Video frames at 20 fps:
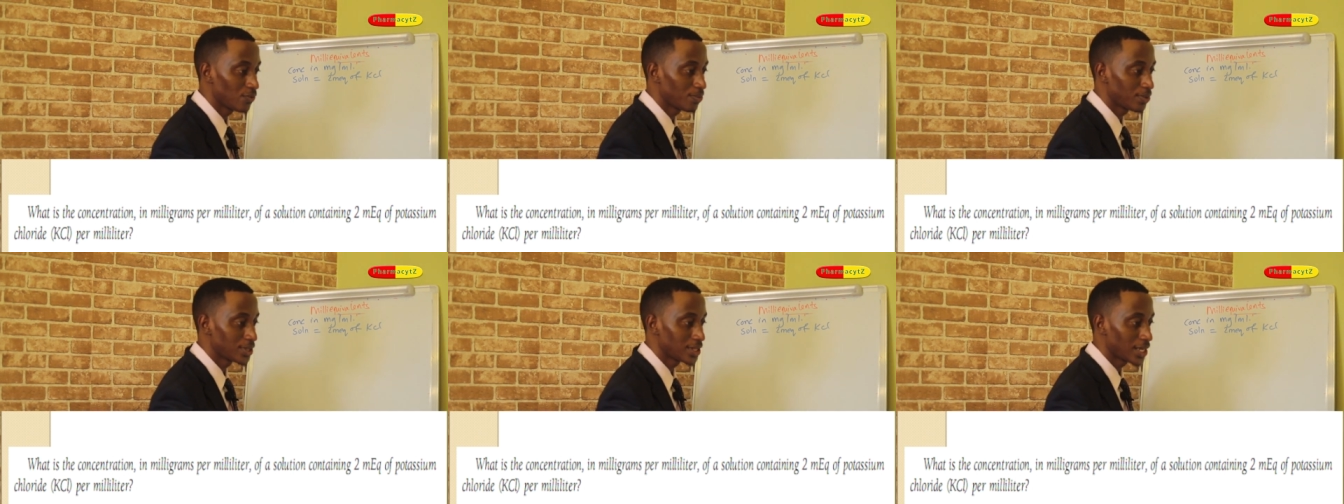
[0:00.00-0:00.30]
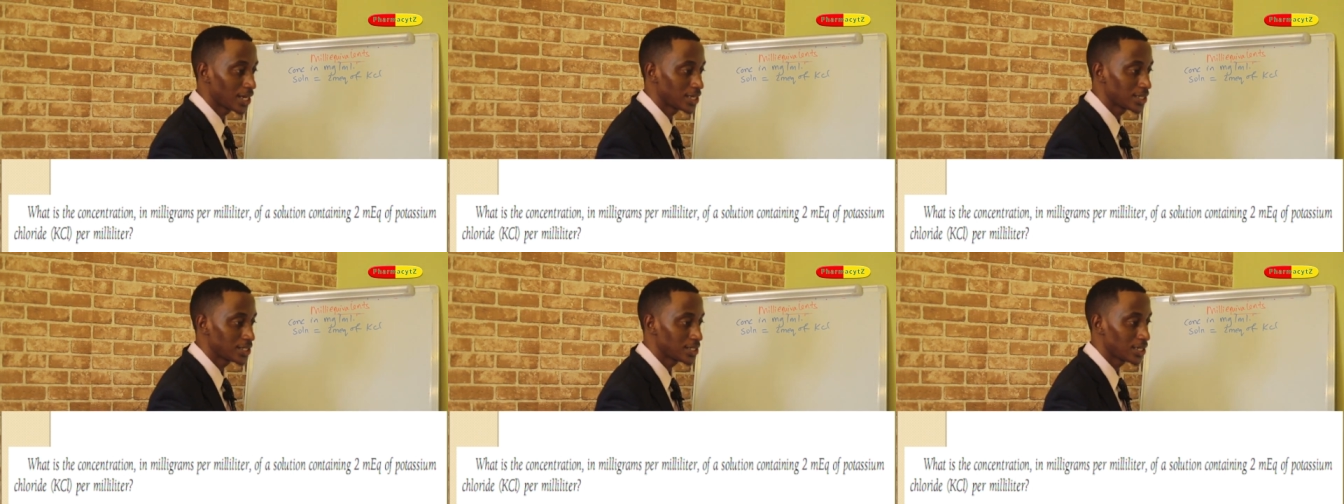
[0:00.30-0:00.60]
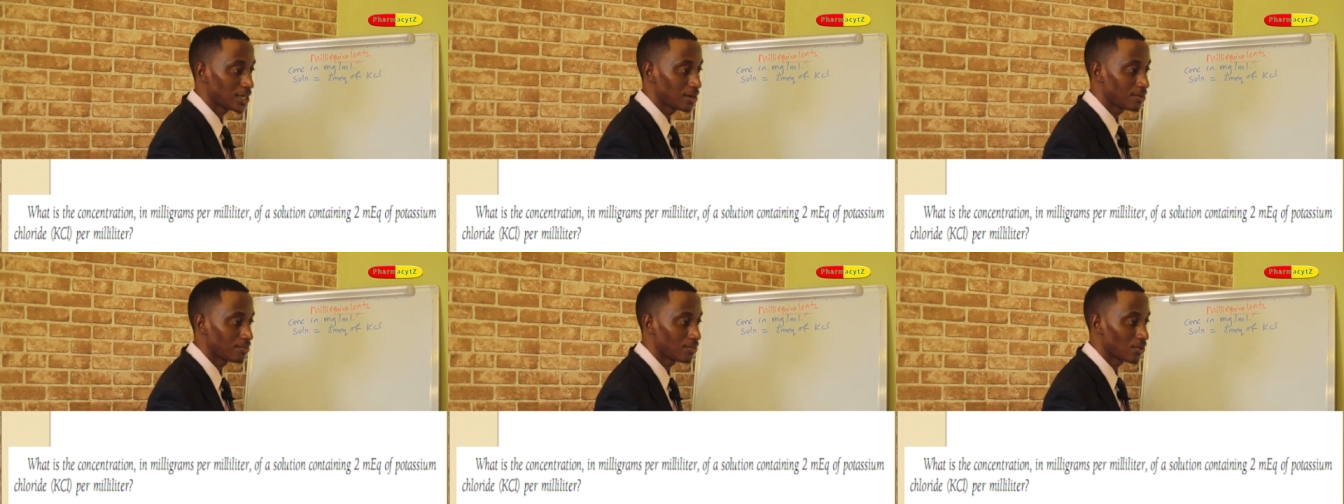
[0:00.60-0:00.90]
of
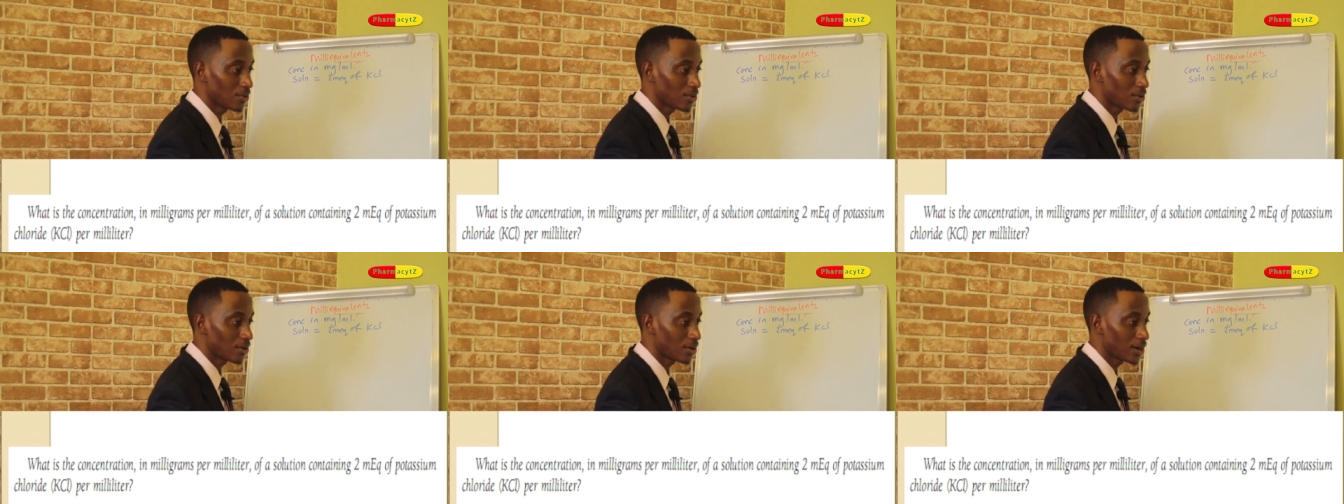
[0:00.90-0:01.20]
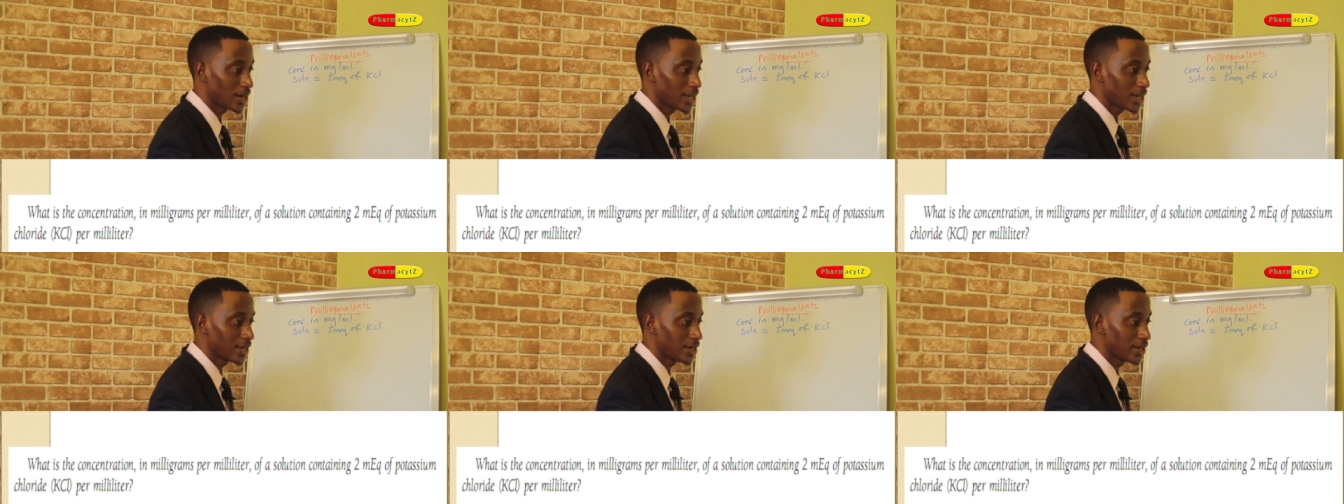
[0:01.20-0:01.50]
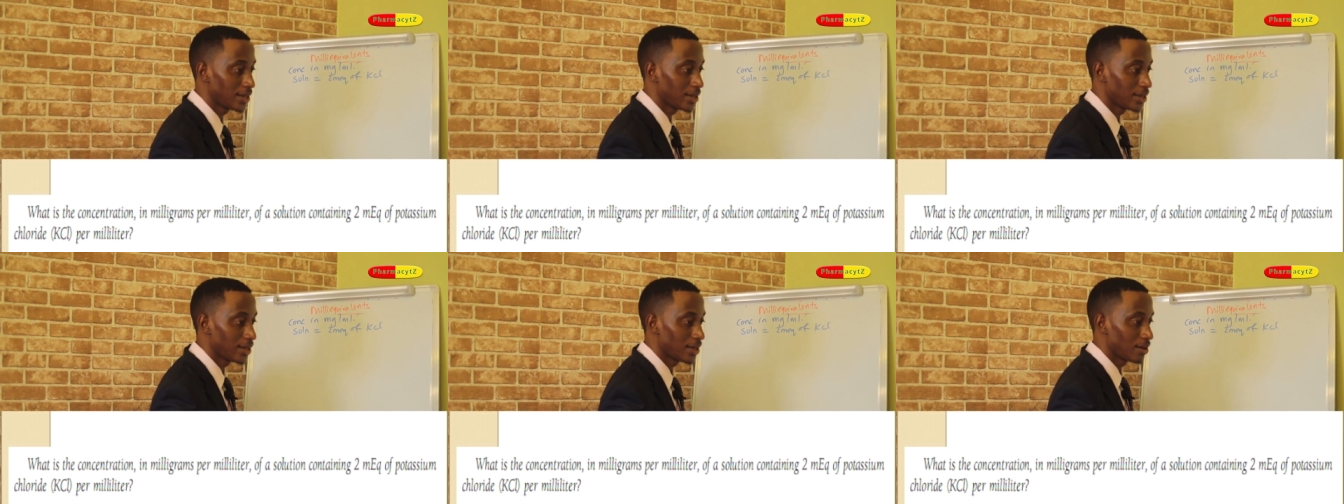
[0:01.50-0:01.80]
potassium
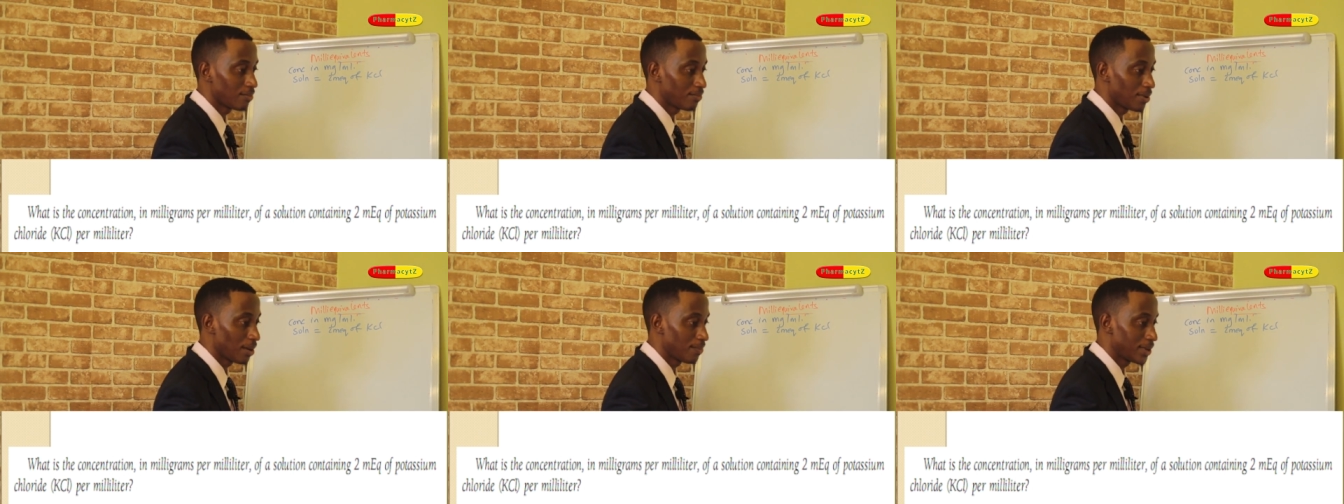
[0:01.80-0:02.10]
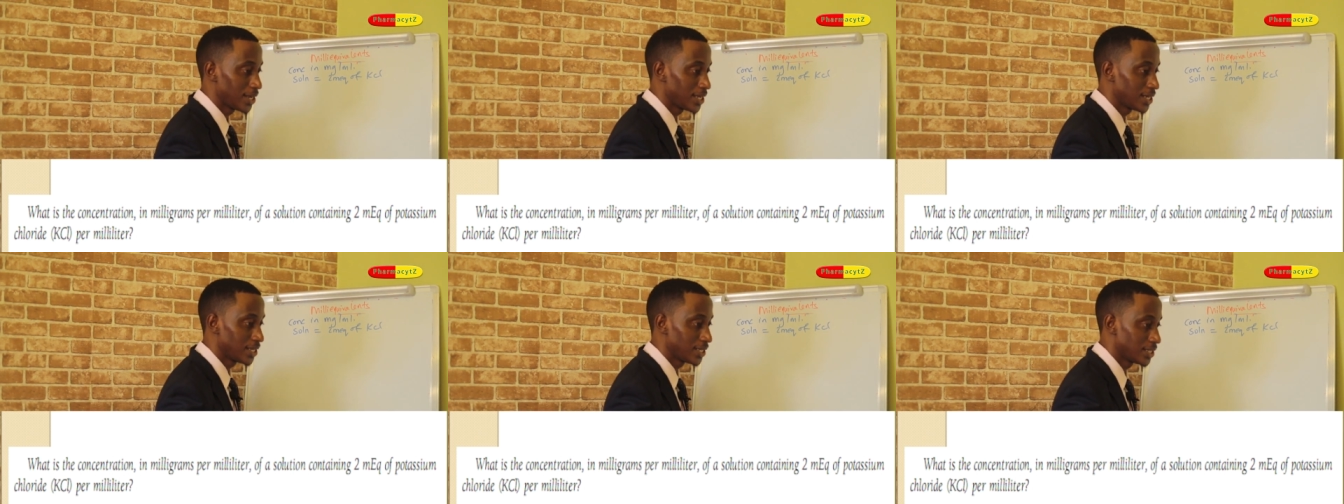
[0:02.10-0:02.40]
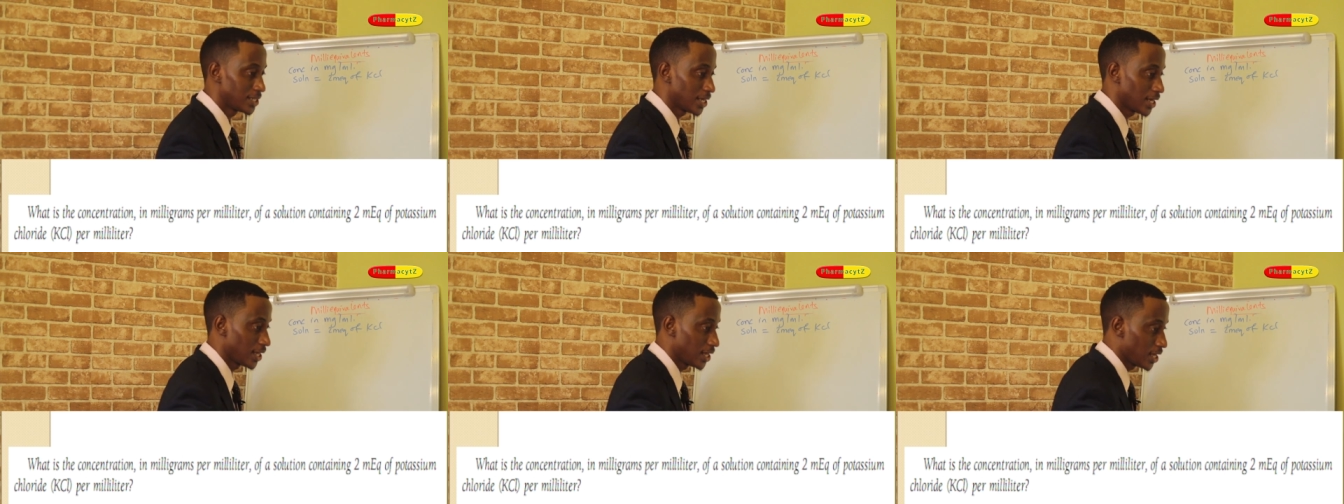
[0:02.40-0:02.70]
chloride per
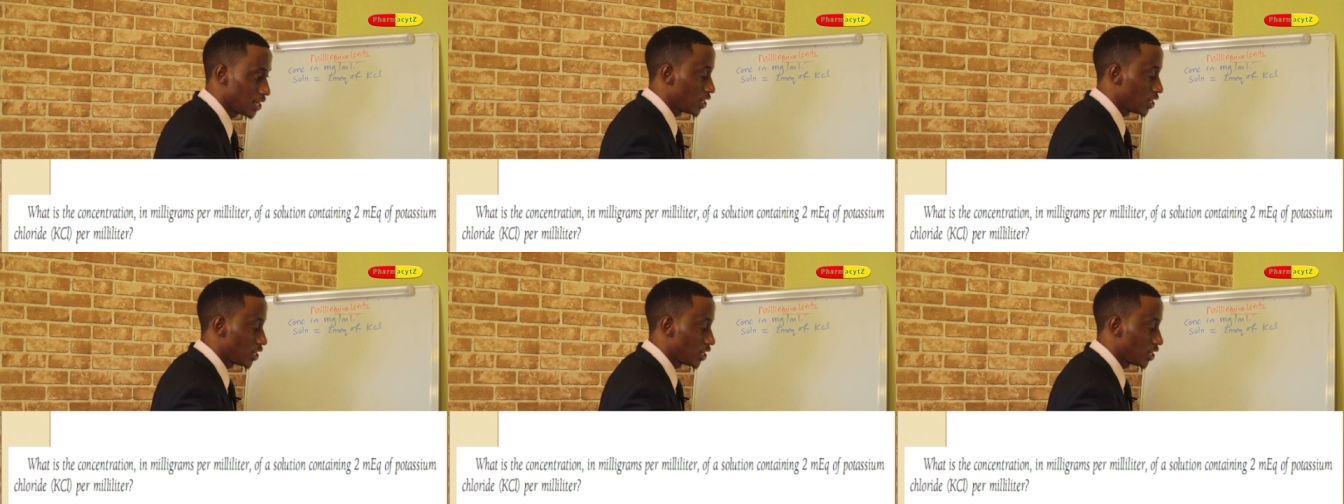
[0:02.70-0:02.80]
milliliter?